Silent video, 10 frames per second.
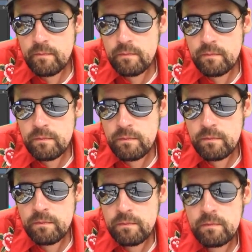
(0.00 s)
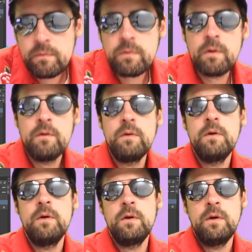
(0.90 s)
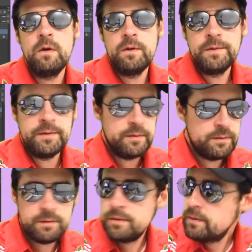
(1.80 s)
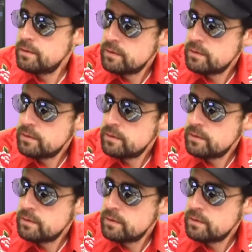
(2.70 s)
This person isn't speaking.